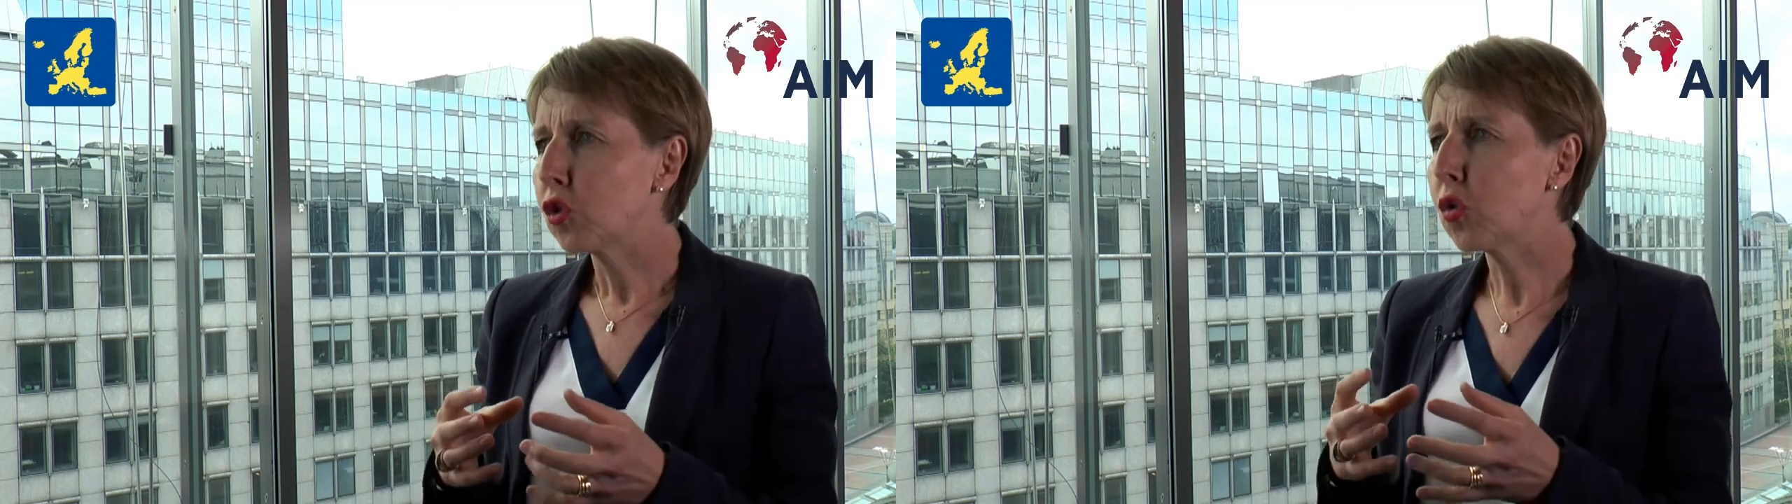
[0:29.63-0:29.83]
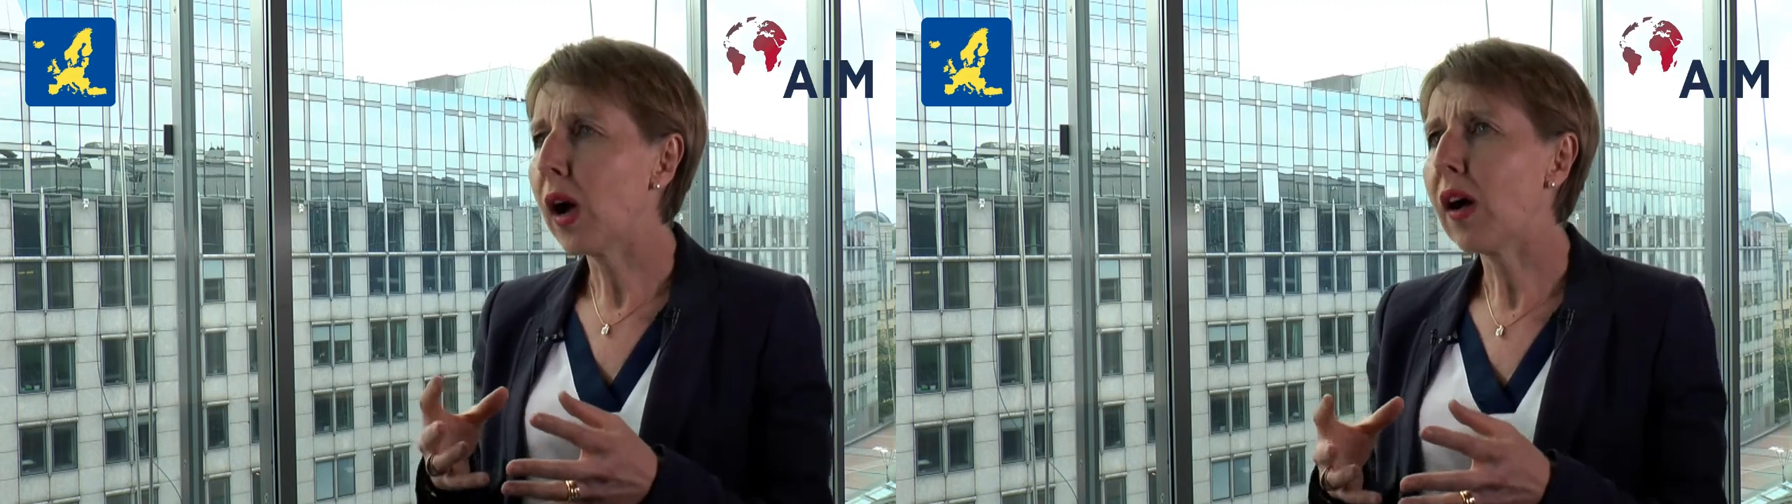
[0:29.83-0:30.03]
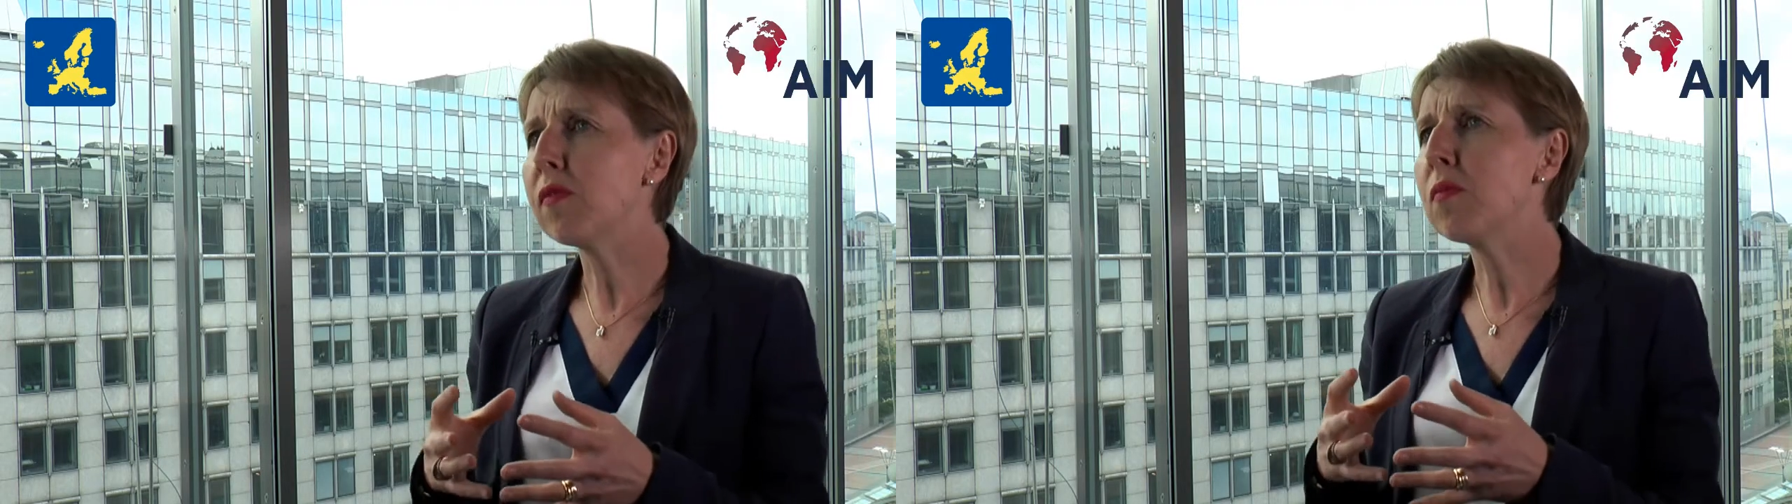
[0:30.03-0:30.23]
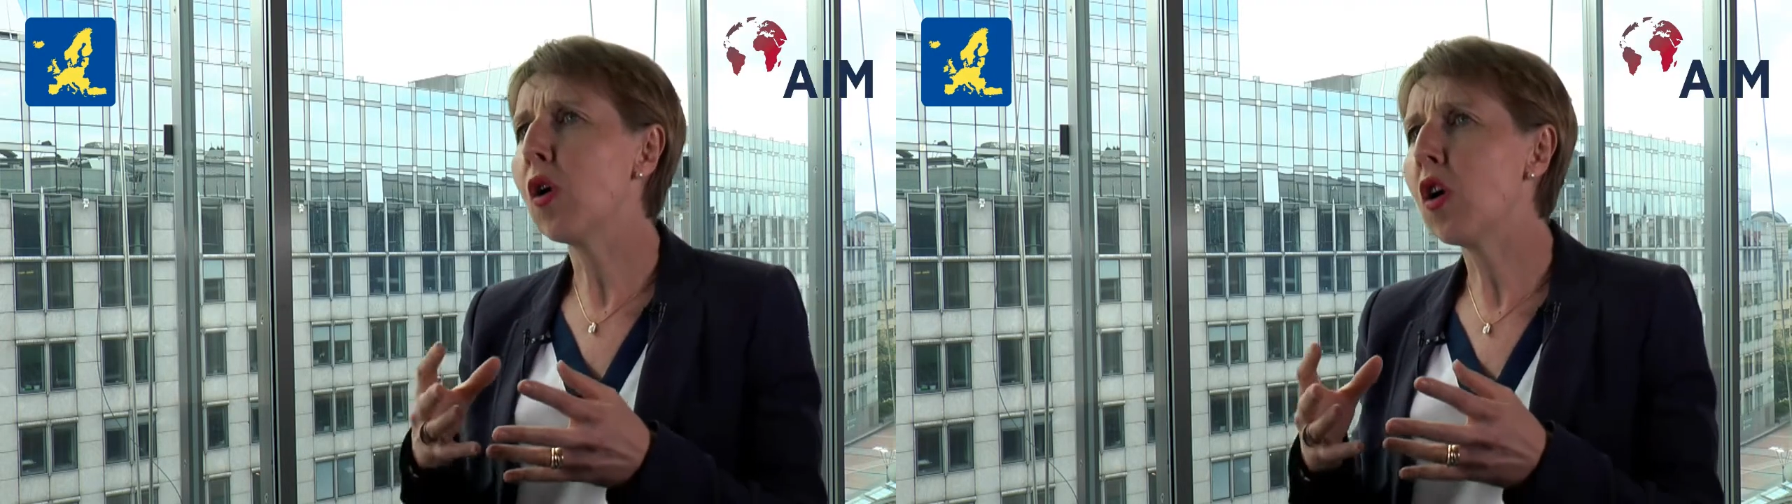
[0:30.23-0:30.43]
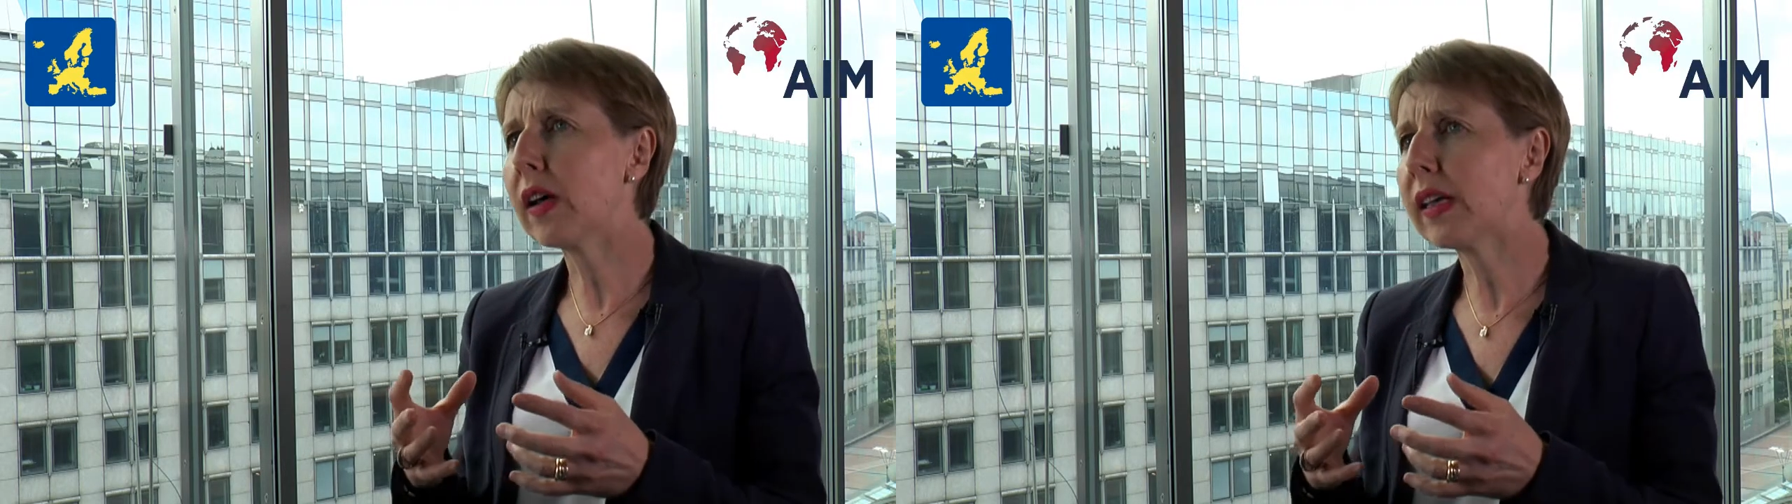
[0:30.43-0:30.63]
to have
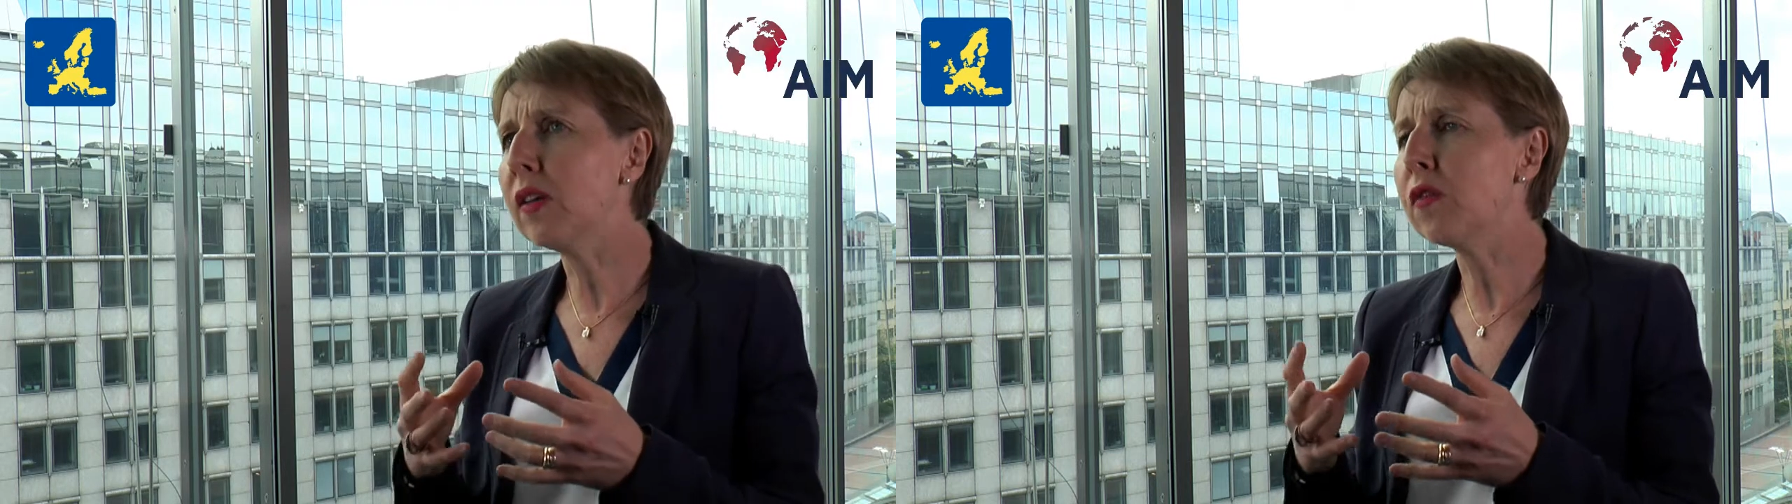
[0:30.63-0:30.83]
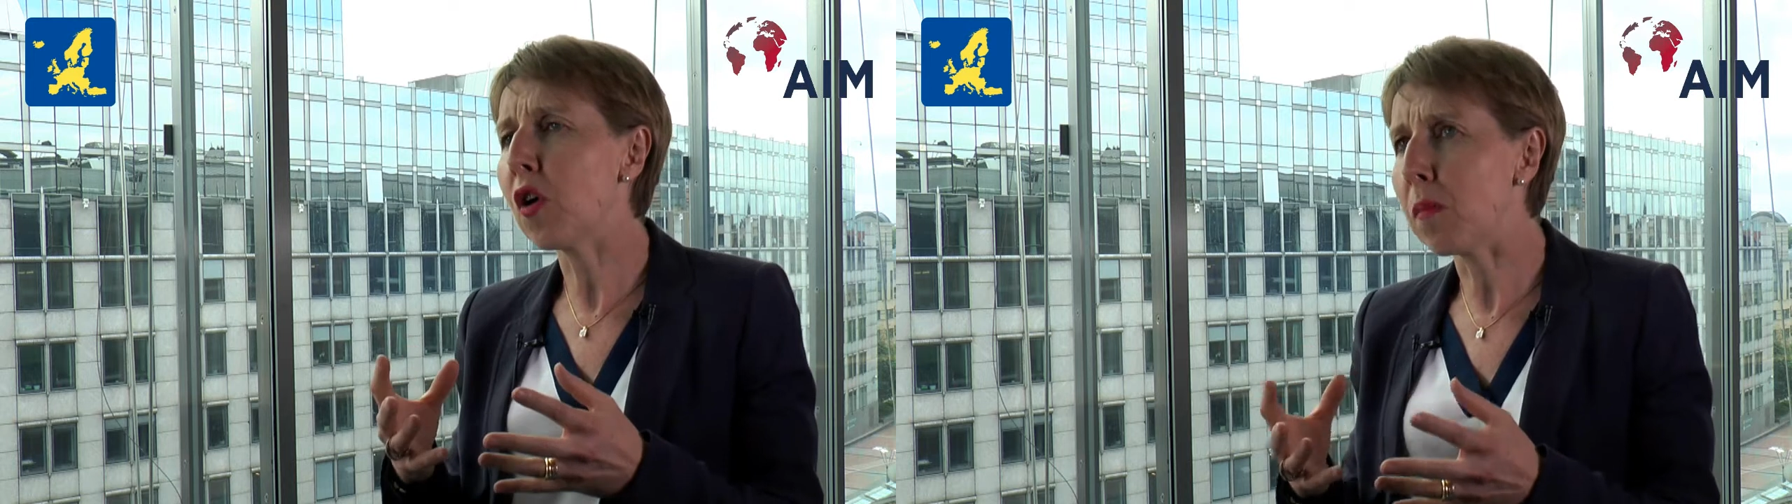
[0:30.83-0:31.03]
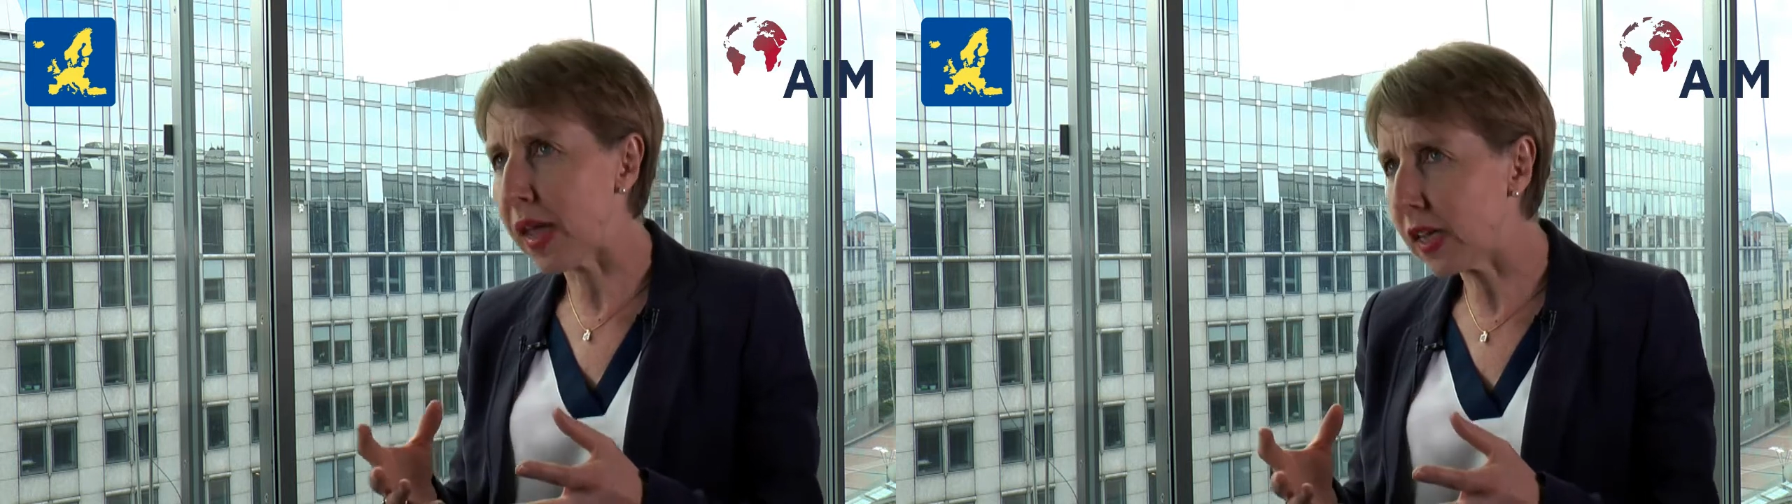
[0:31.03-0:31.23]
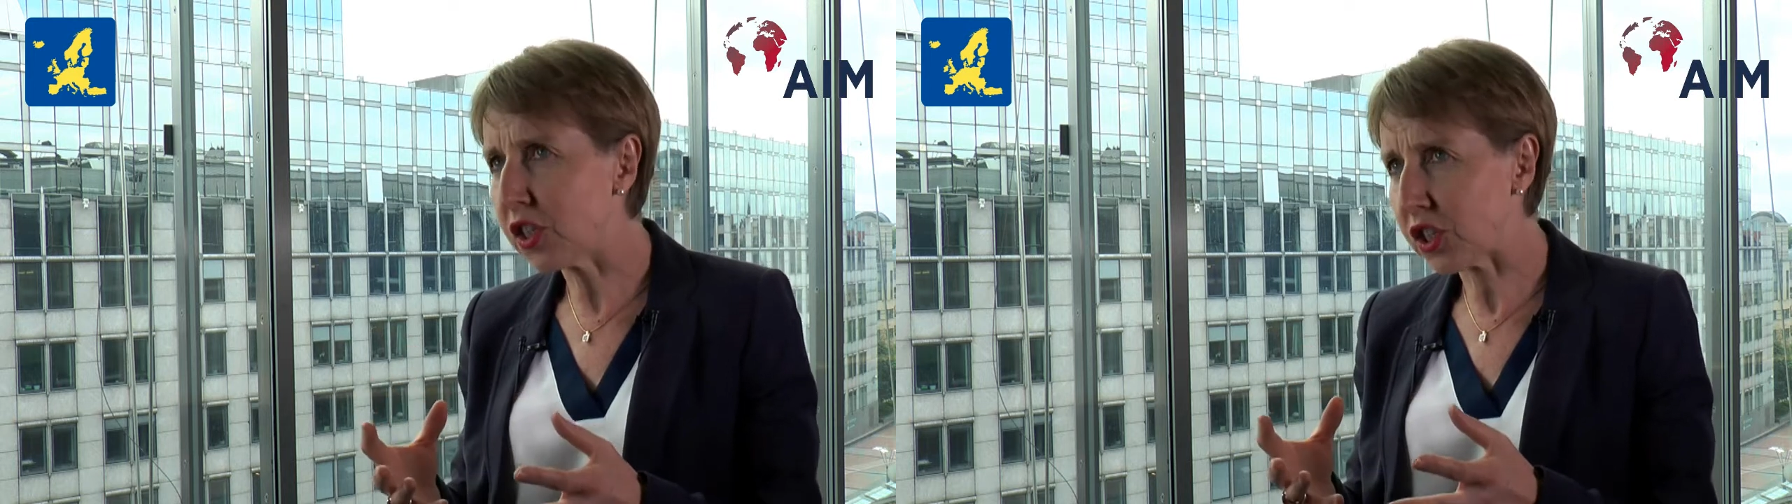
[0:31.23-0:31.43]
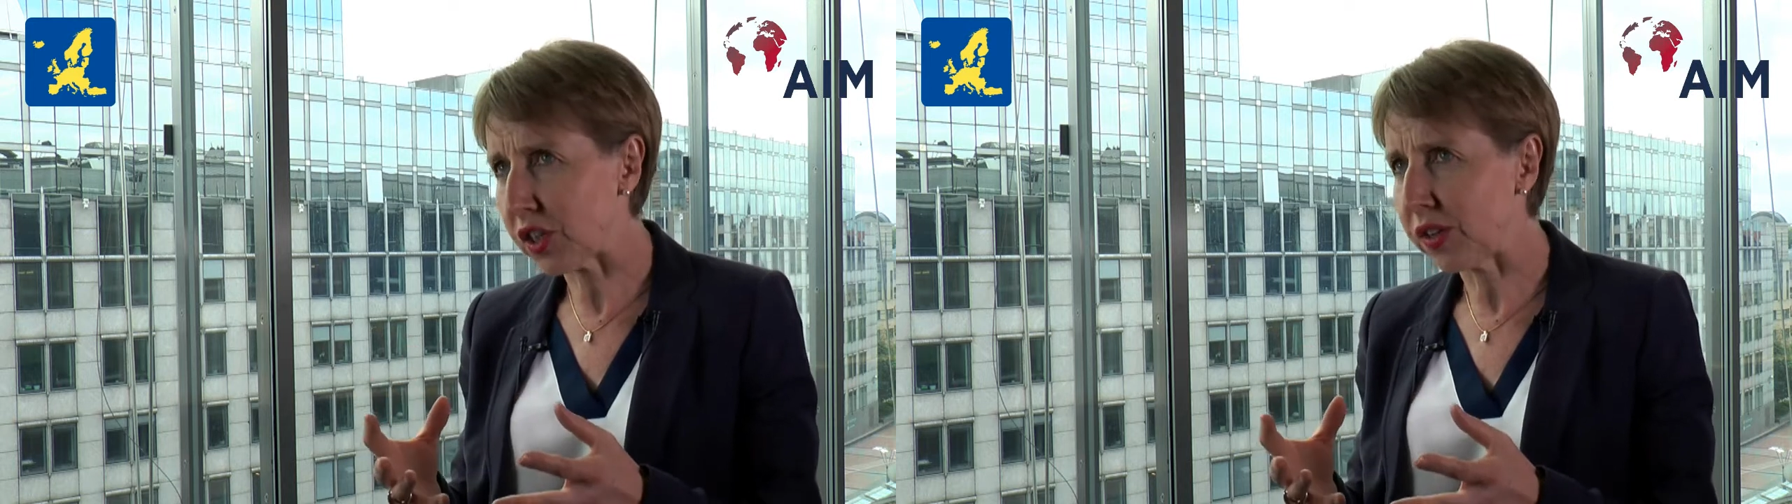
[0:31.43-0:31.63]
more
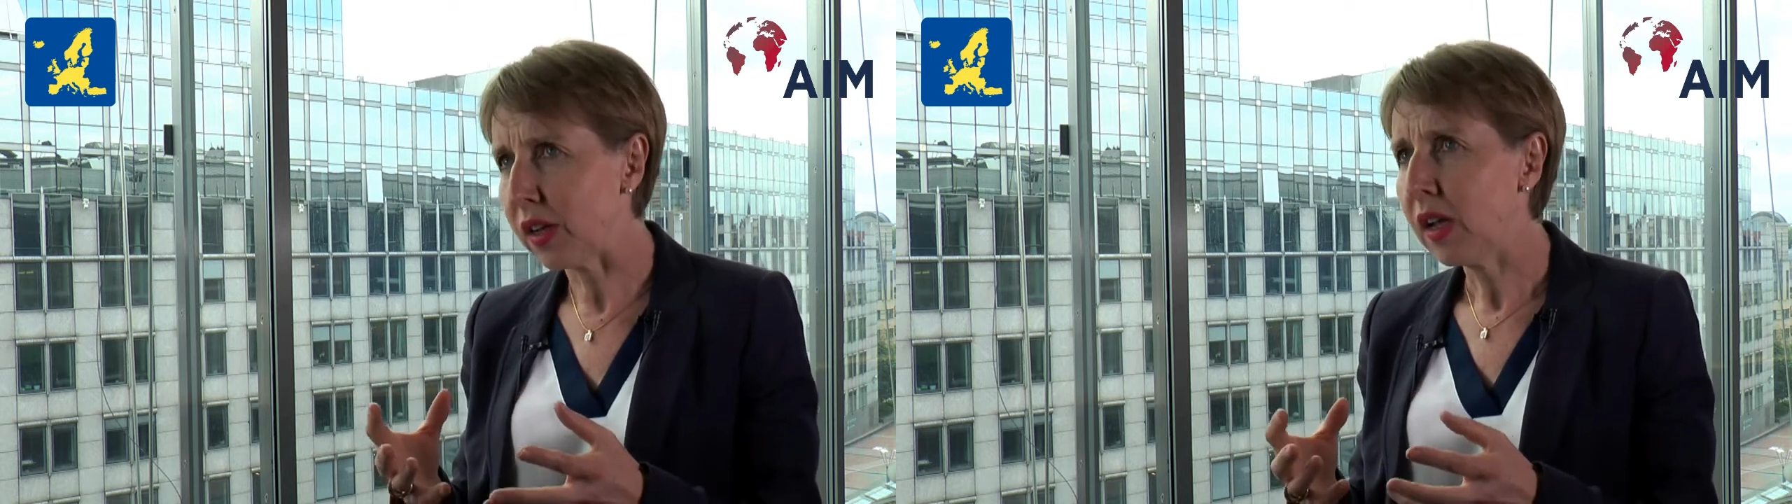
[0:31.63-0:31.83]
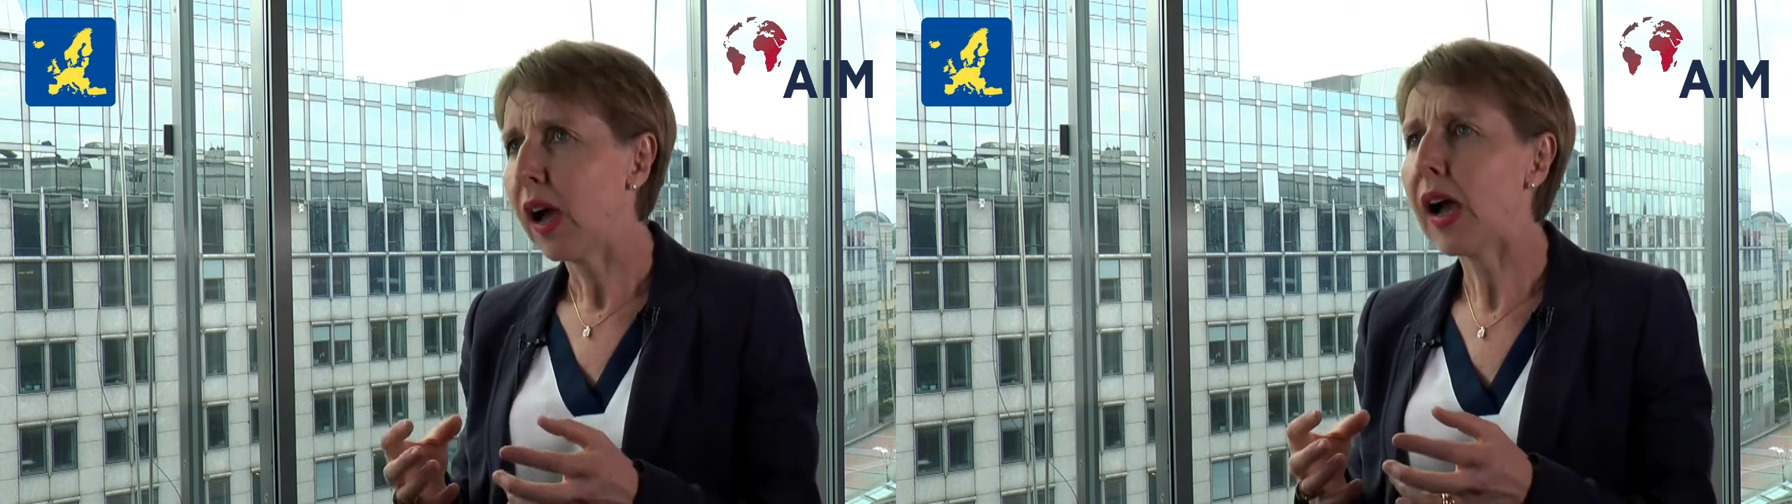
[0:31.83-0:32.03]
information